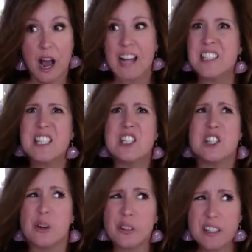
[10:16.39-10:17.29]
I didn't
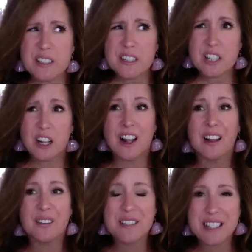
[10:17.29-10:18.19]
know this until I
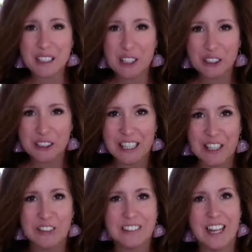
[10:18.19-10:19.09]
was a little
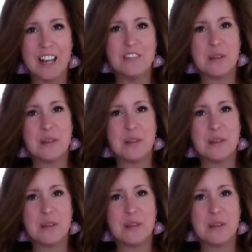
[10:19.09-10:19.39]
later in life.